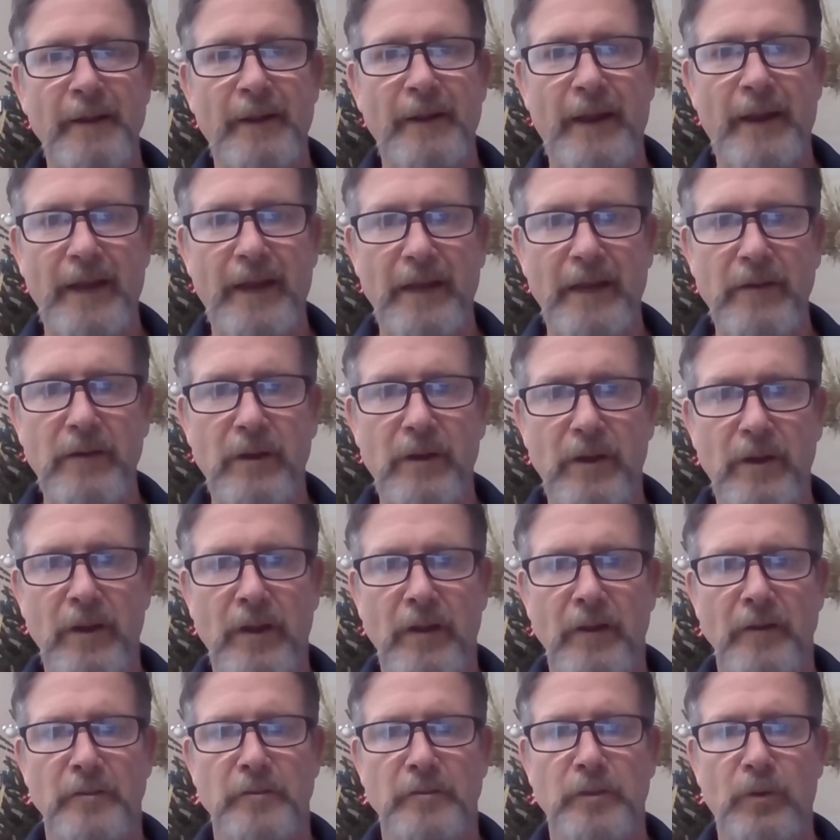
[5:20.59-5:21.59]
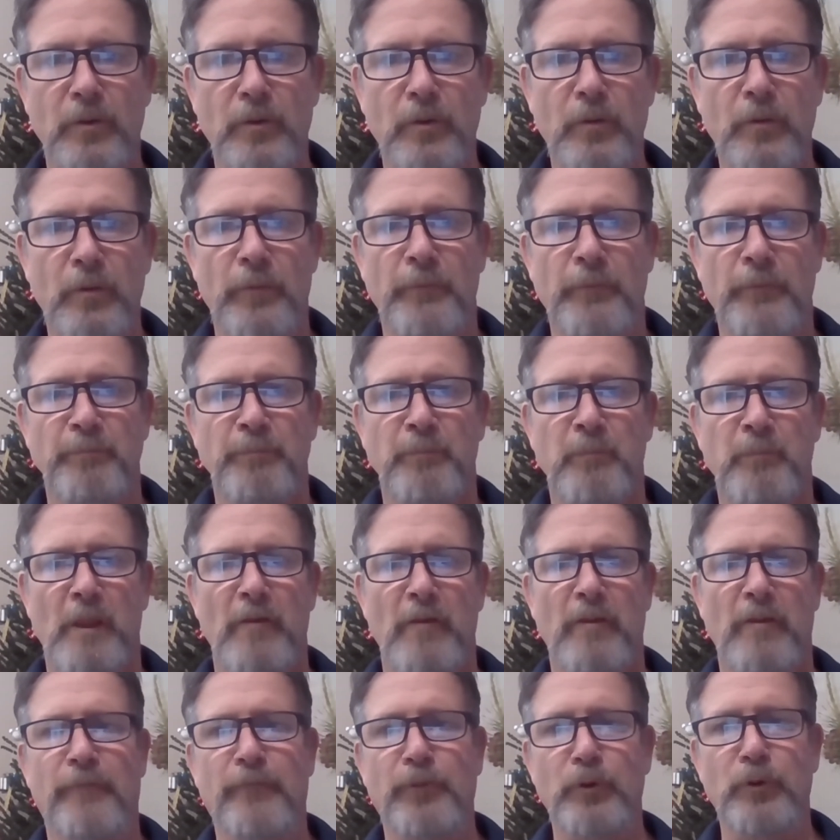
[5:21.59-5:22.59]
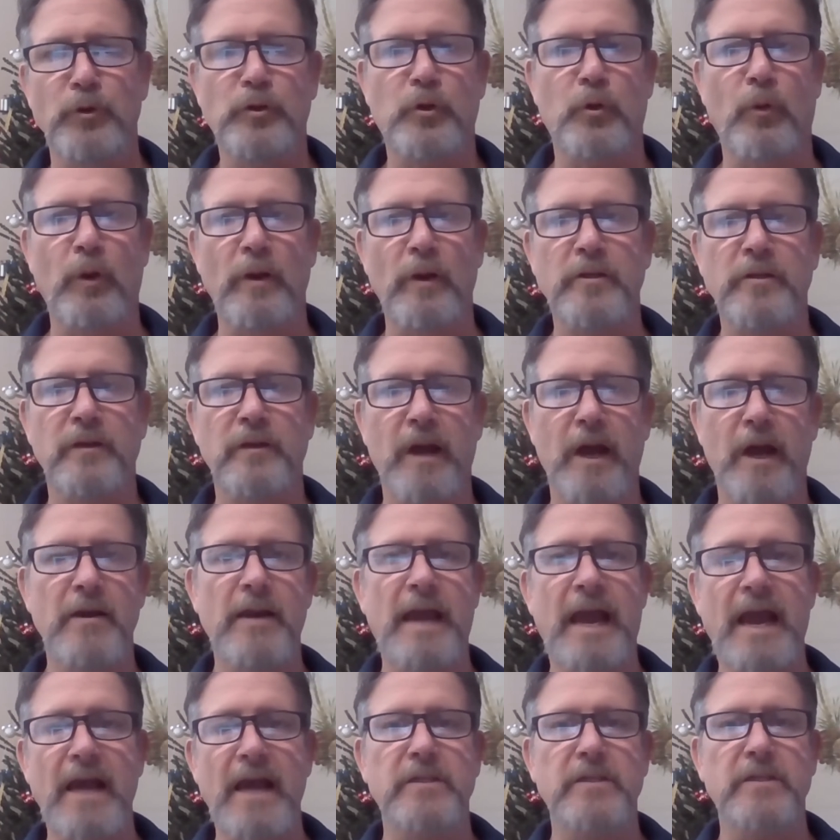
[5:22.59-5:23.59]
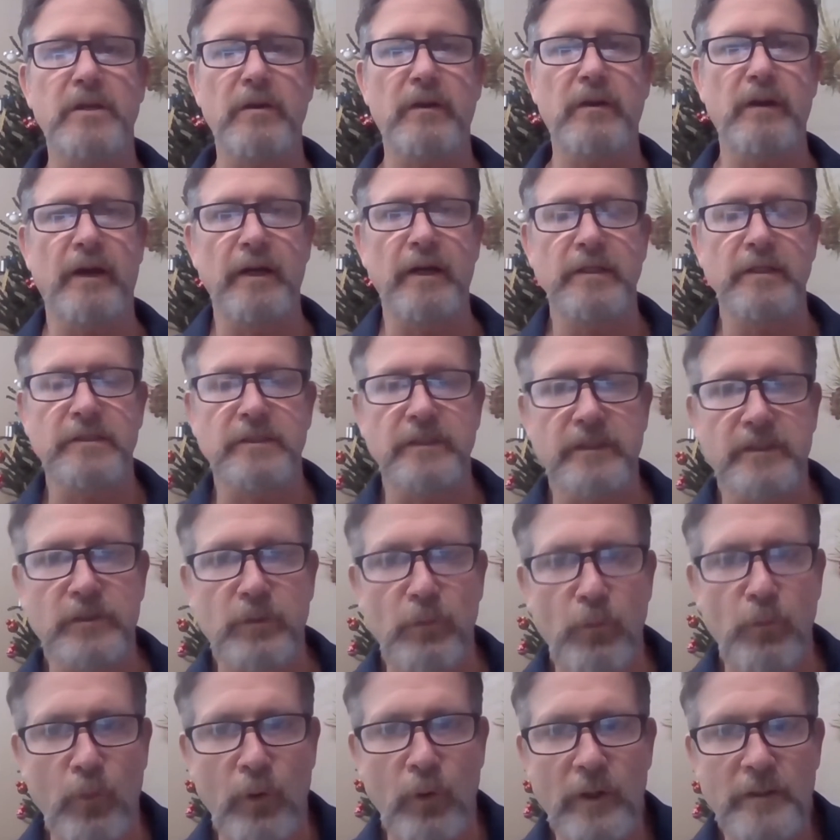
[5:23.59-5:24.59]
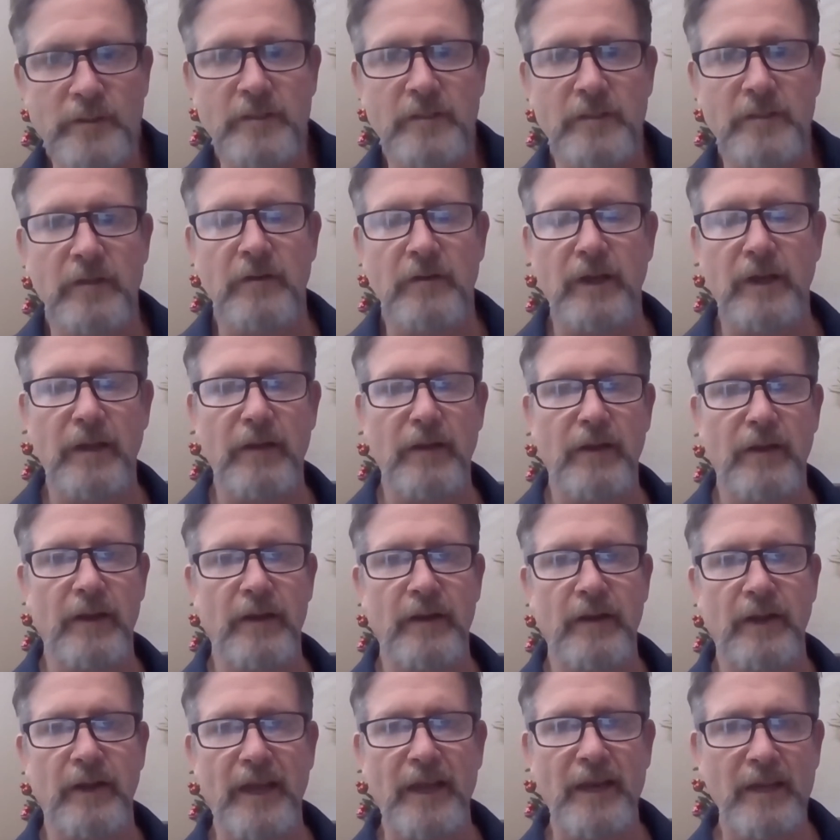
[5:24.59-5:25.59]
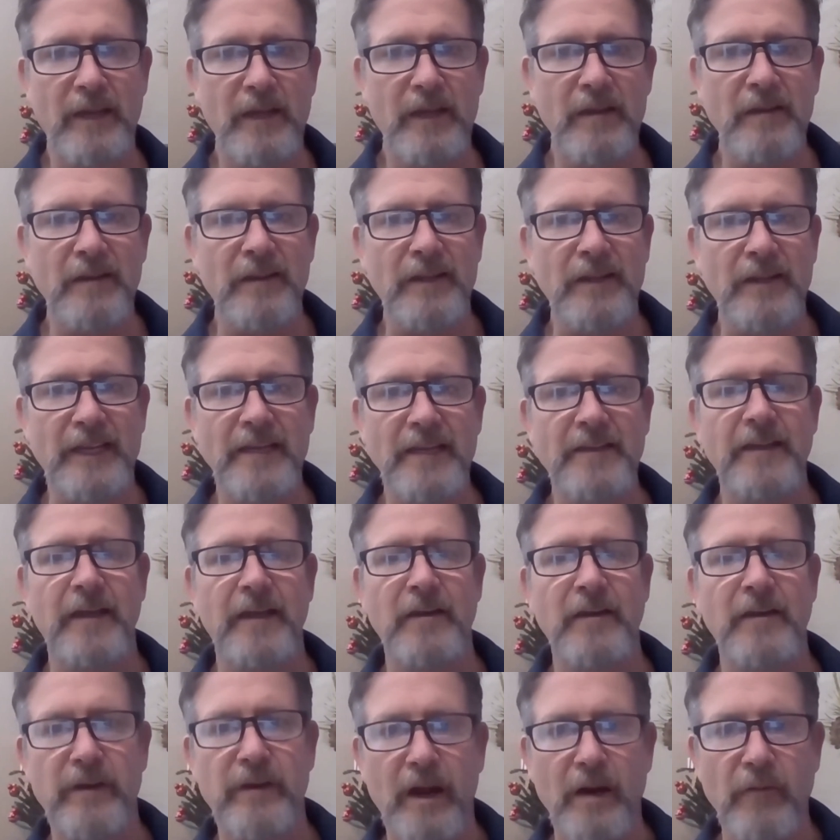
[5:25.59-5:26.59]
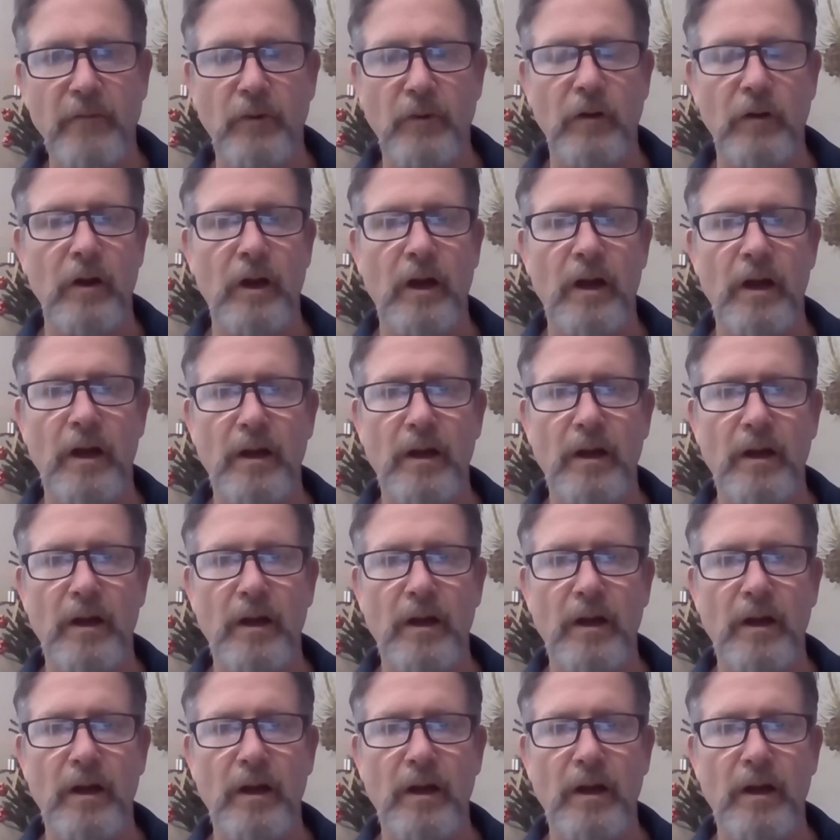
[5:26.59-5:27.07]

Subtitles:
And so the first question I'd ask you guys is, what's in any elite endeavor,